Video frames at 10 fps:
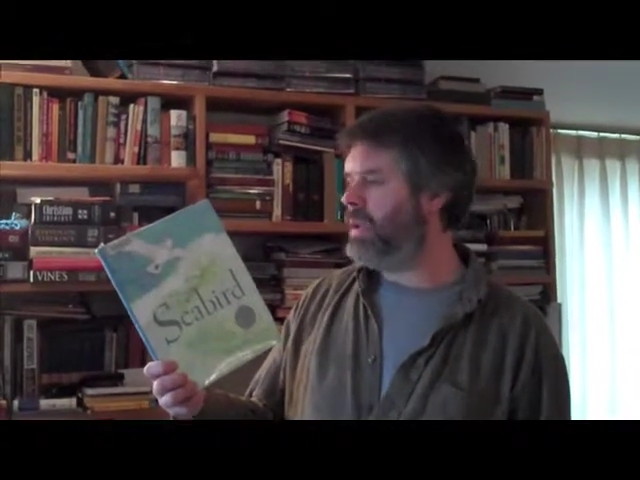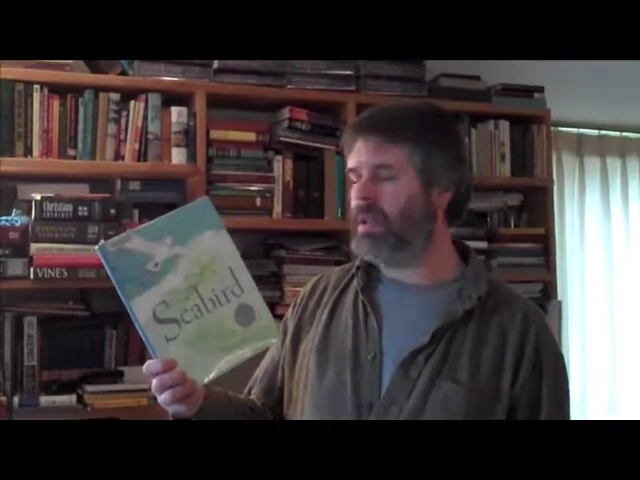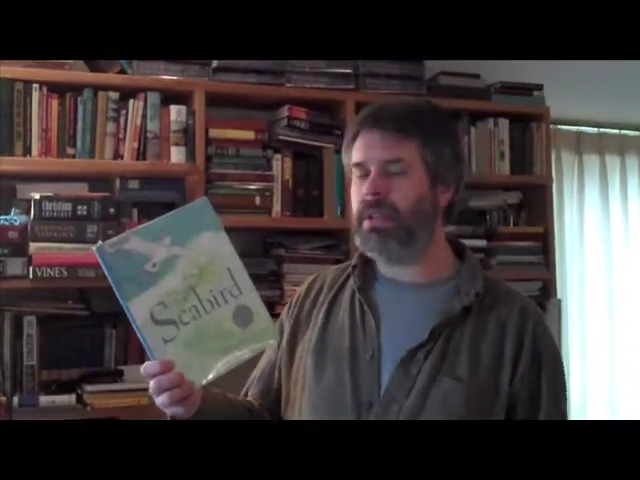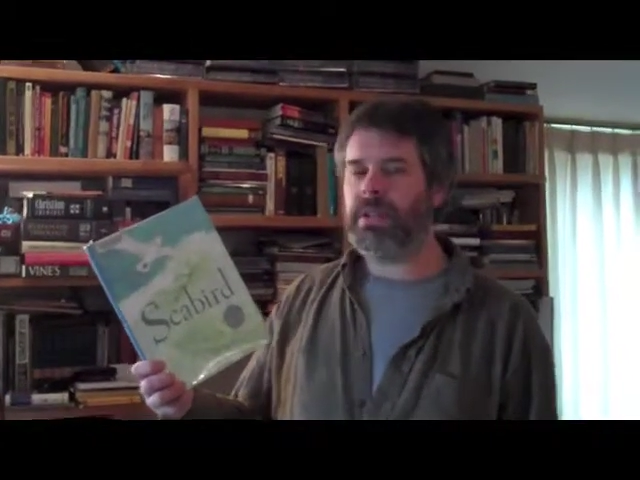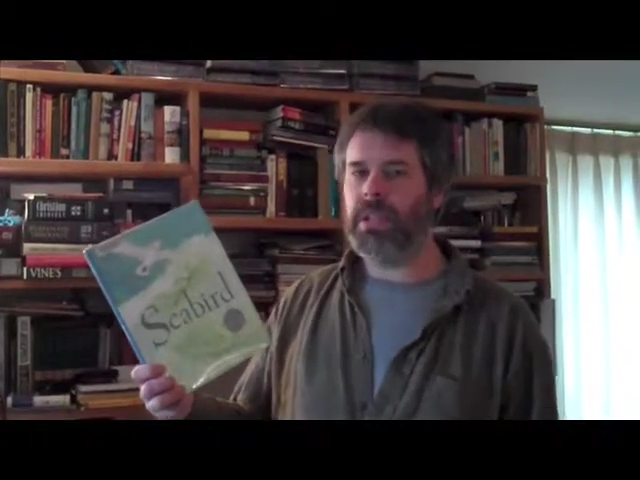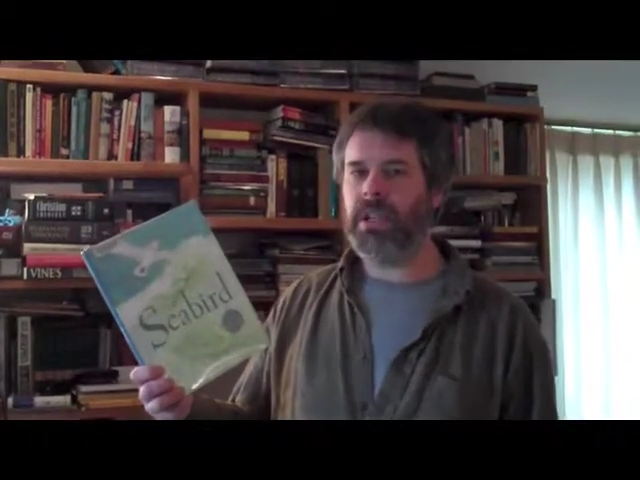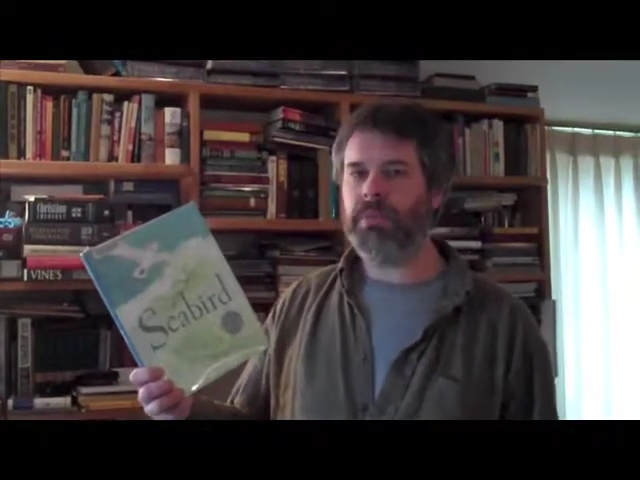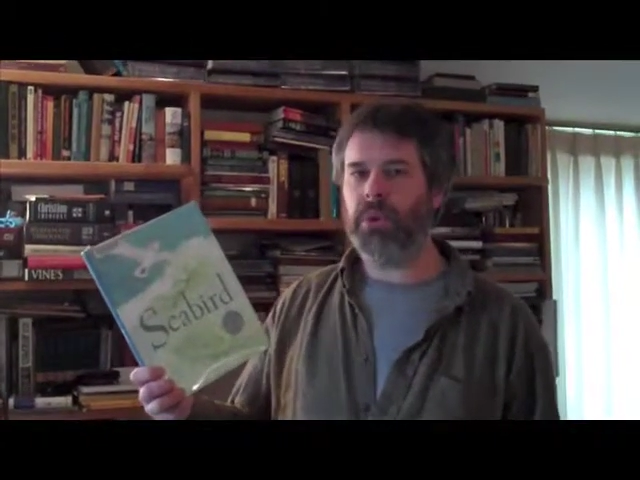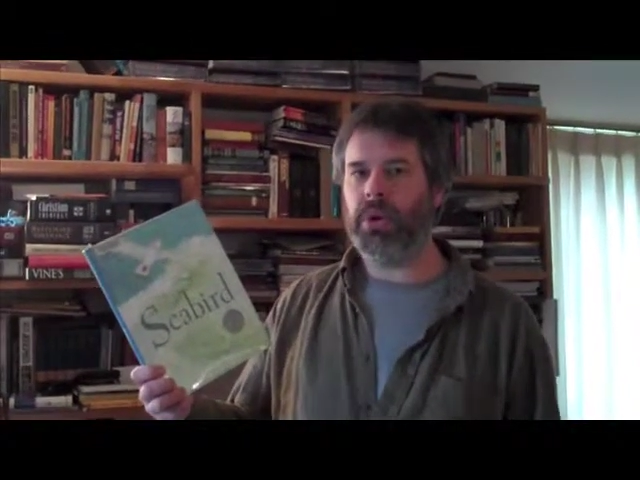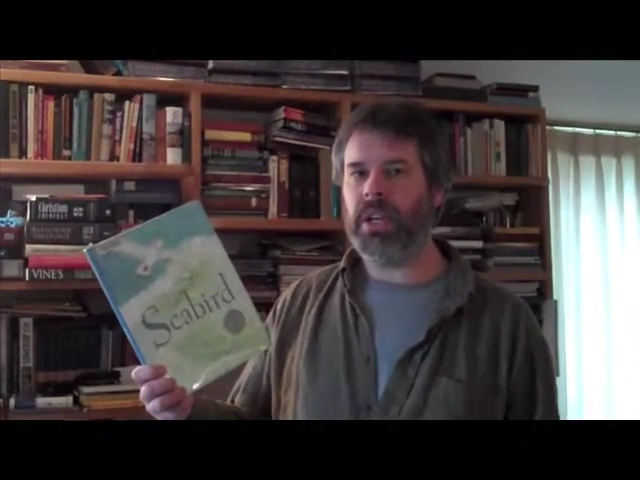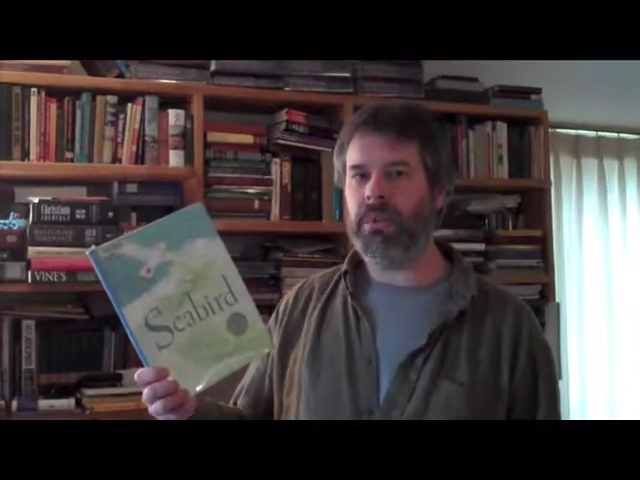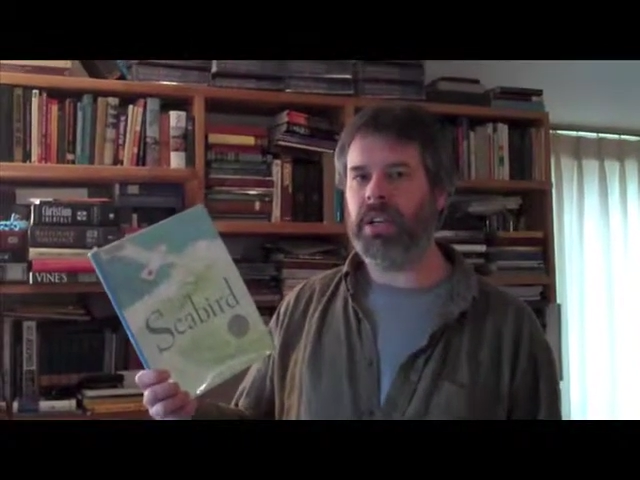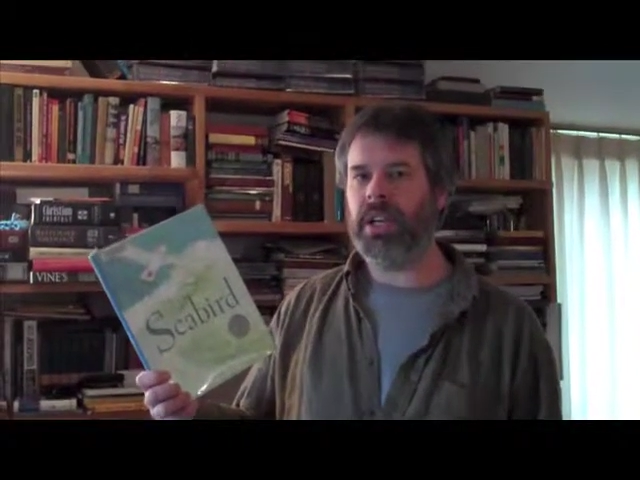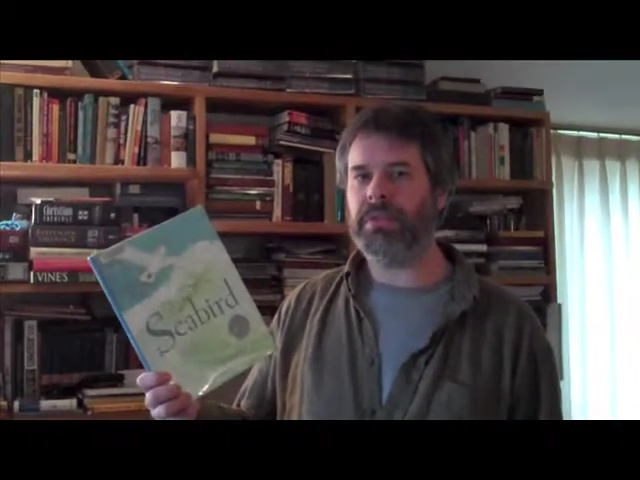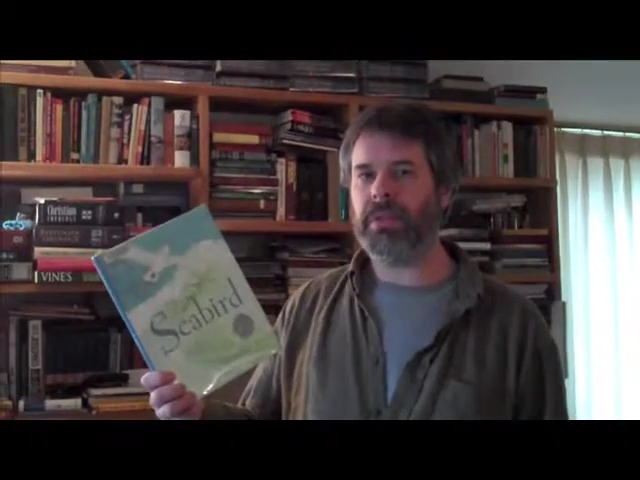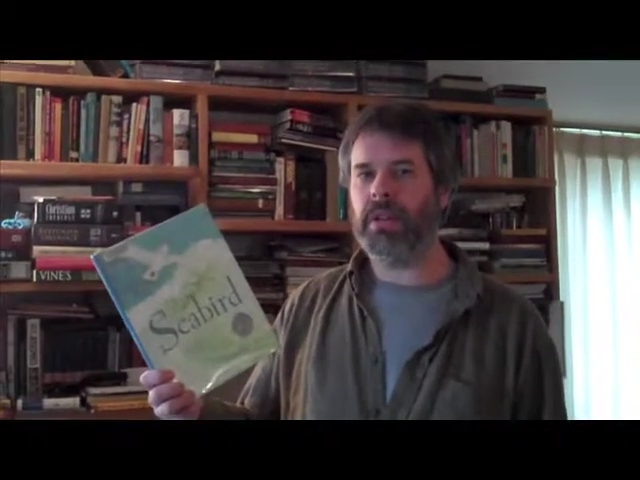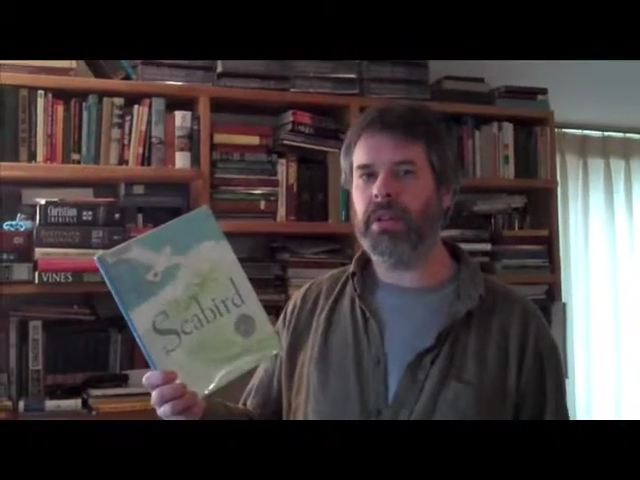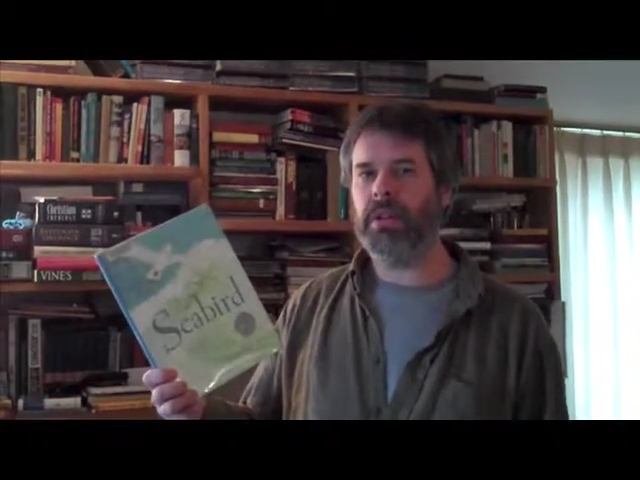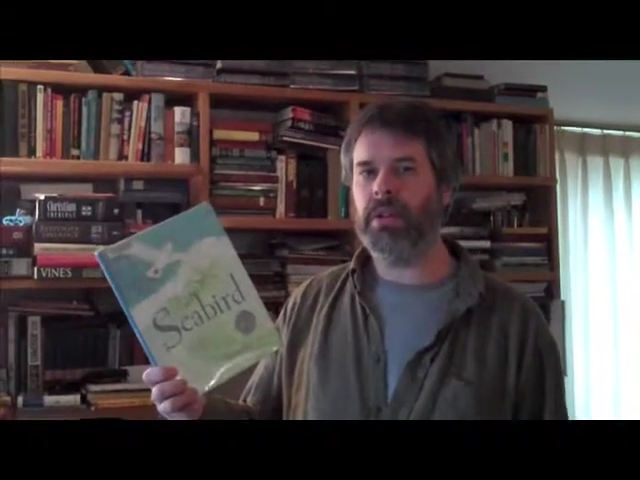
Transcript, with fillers: a teenage boy named Ezra